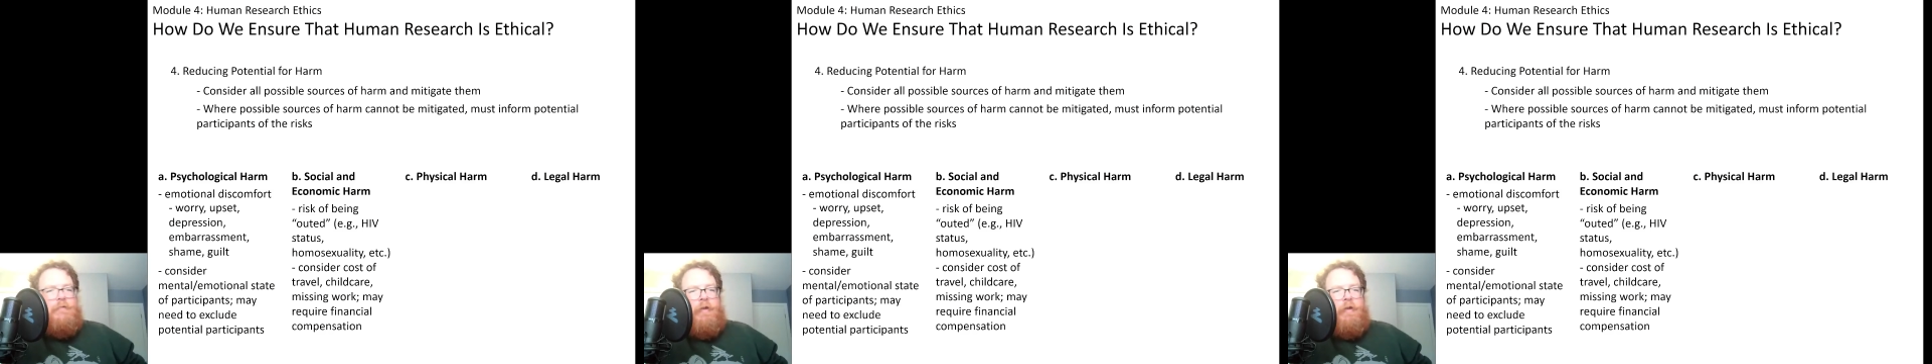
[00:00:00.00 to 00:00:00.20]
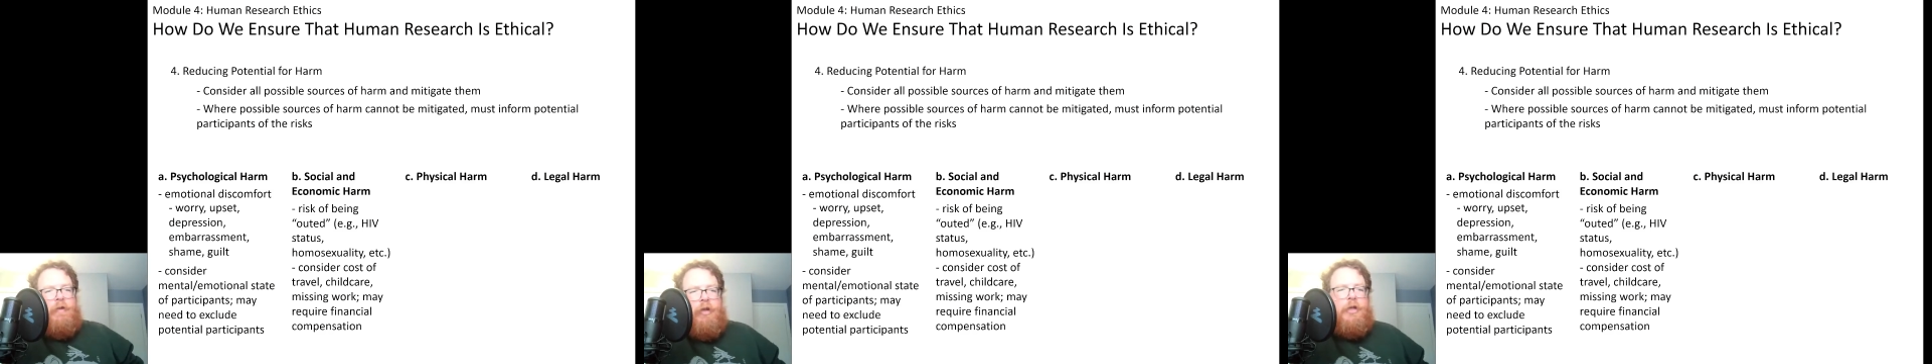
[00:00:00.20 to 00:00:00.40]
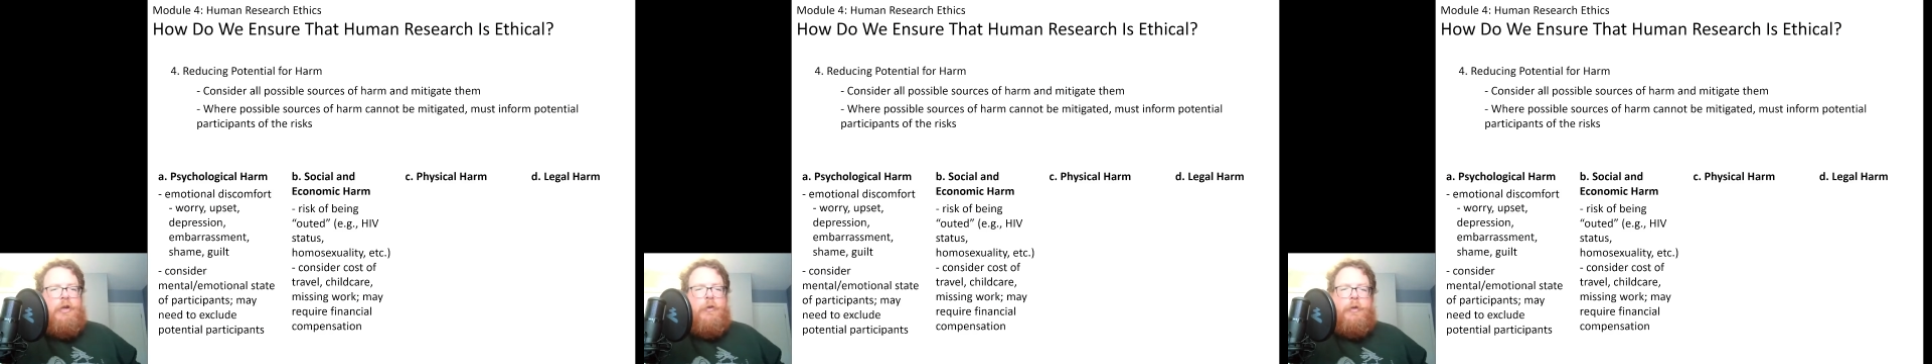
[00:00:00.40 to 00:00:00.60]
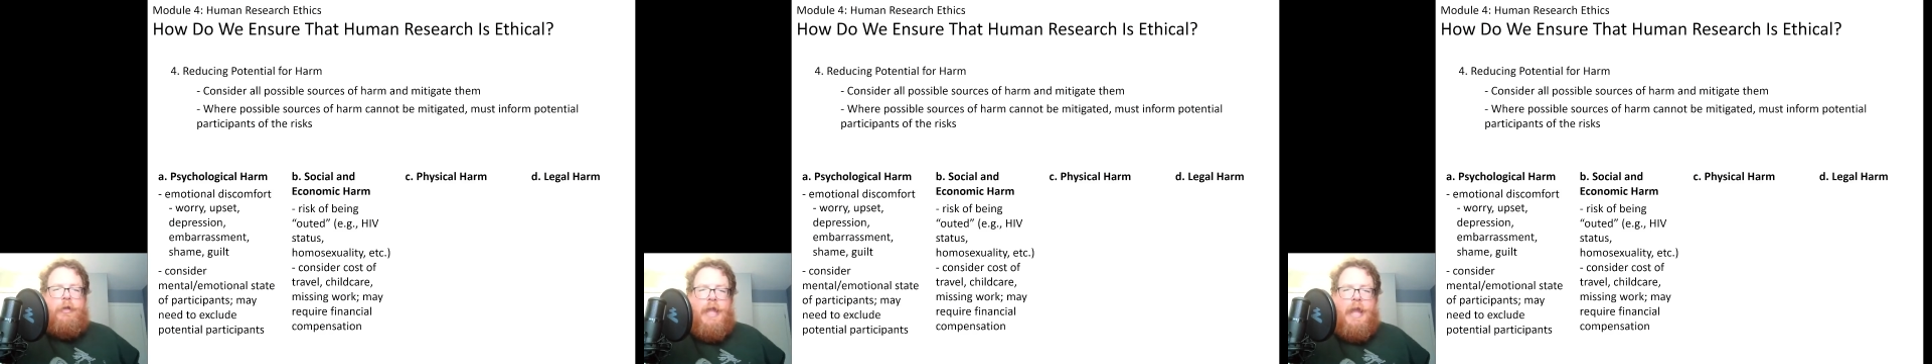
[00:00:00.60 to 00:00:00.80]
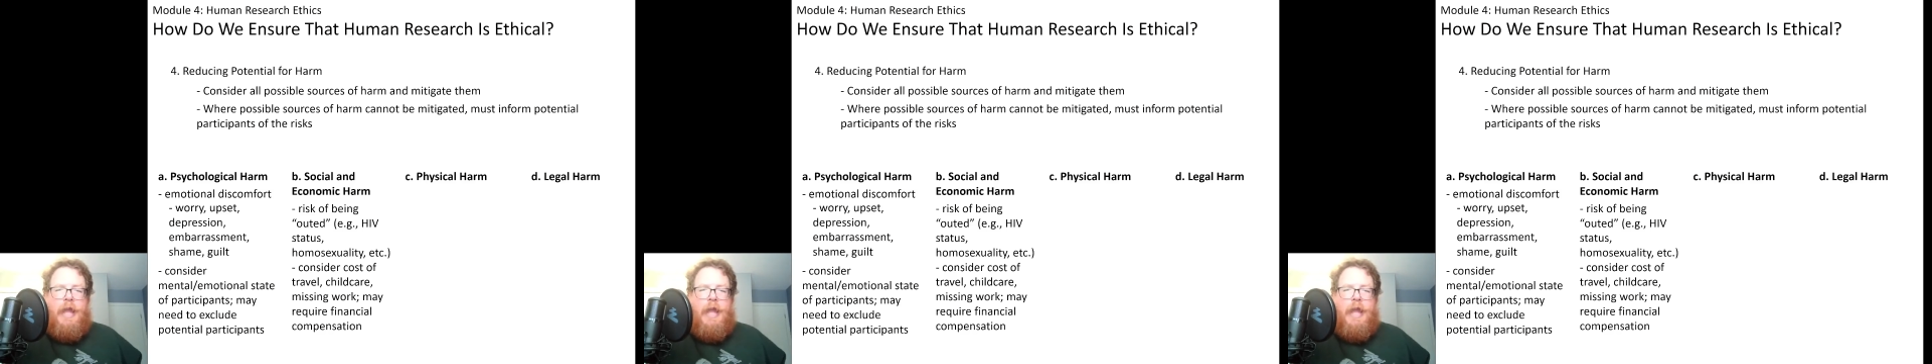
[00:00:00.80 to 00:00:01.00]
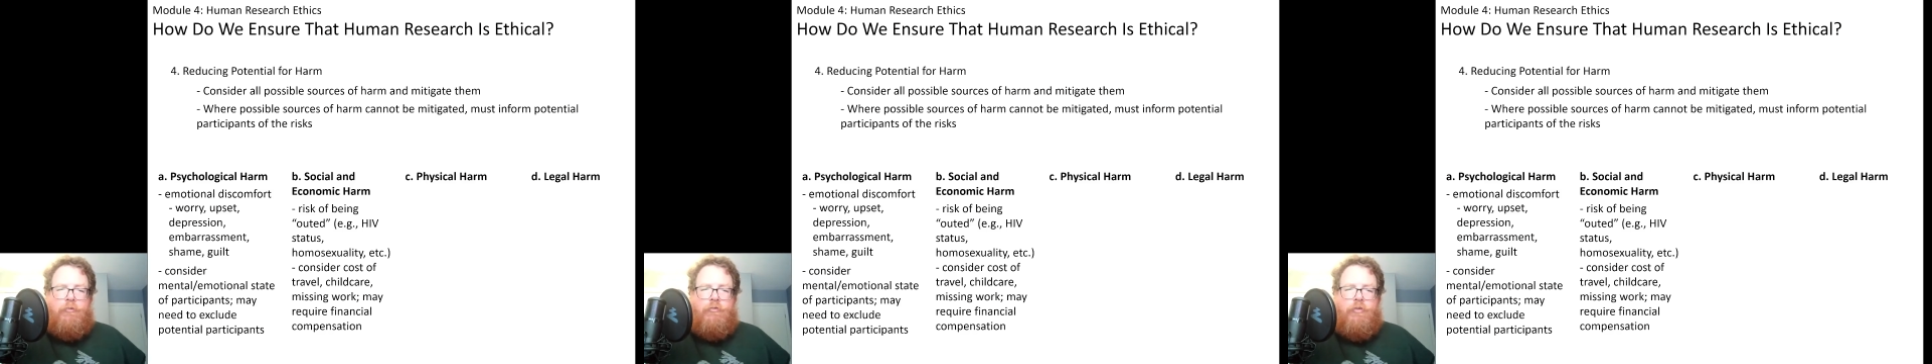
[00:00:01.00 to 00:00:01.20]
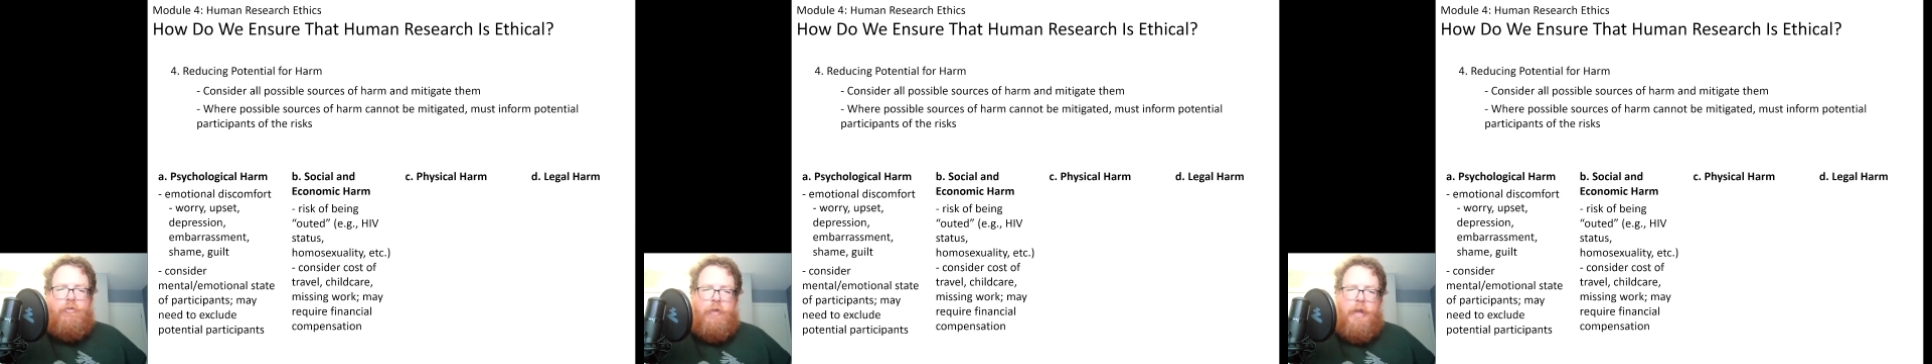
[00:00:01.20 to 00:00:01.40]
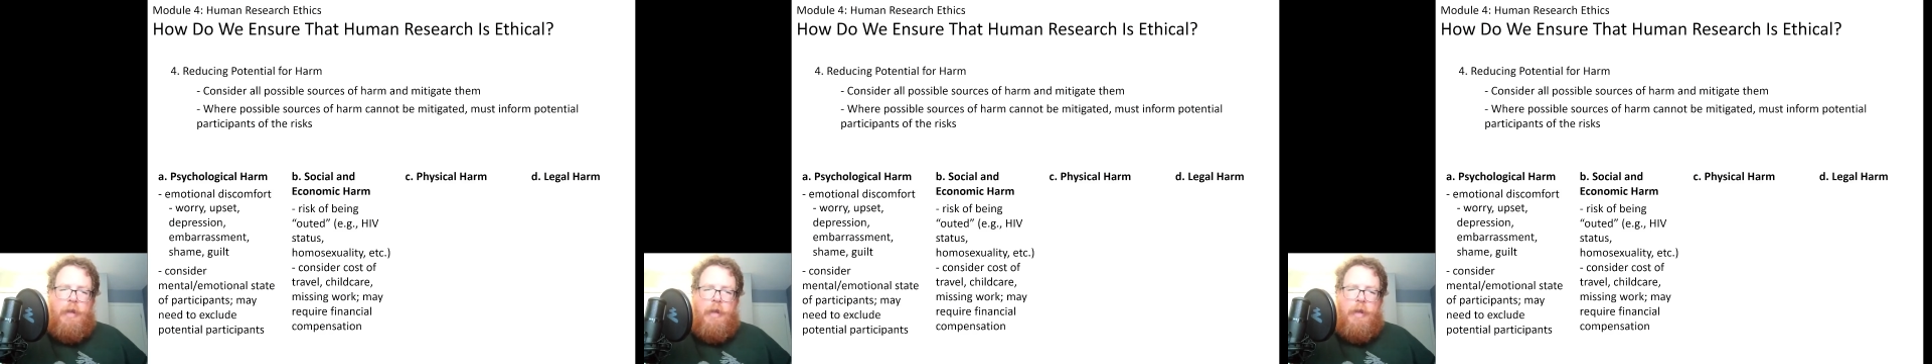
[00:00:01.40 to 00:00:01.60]
I saw you going to CAMH the other
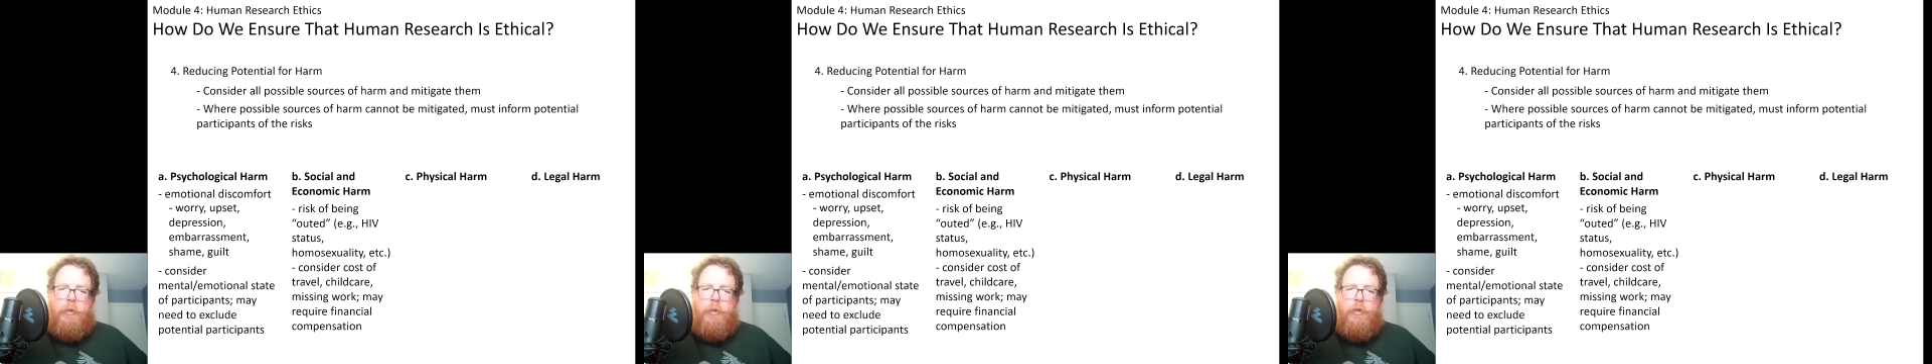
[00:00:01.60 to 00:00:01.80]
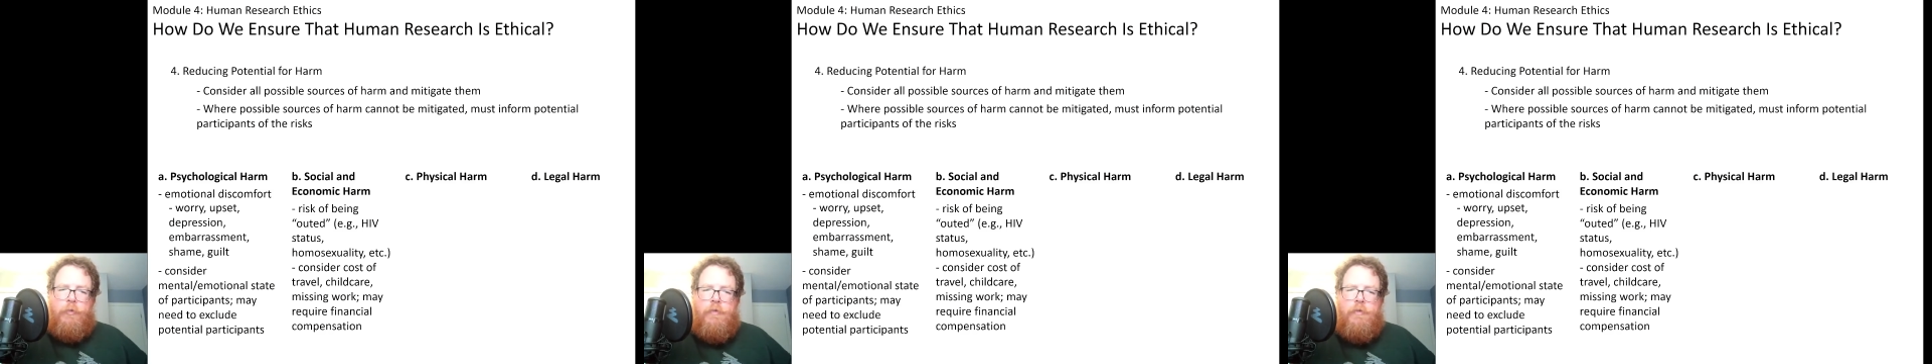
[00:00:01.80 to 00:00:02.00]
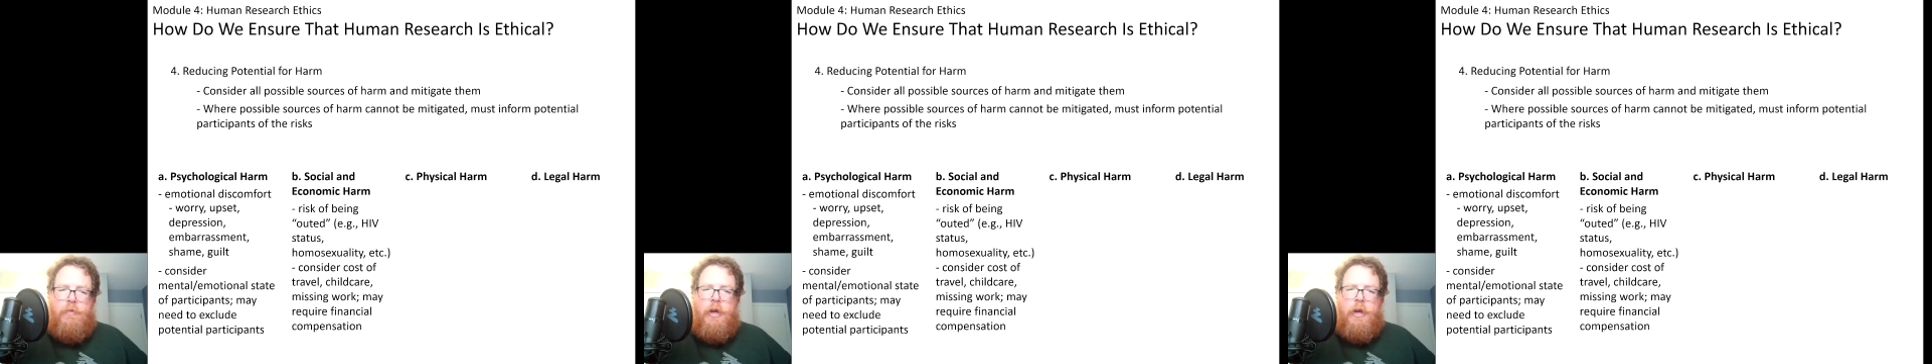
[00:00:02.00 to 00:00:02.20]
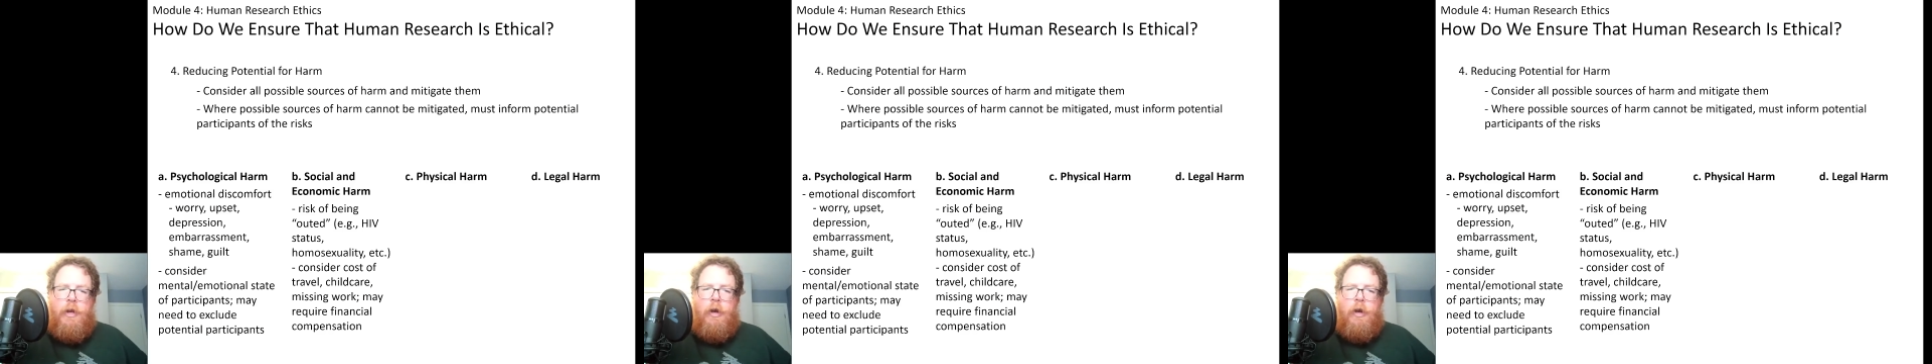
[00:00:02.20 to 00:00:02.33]
day. What were you doing in there?"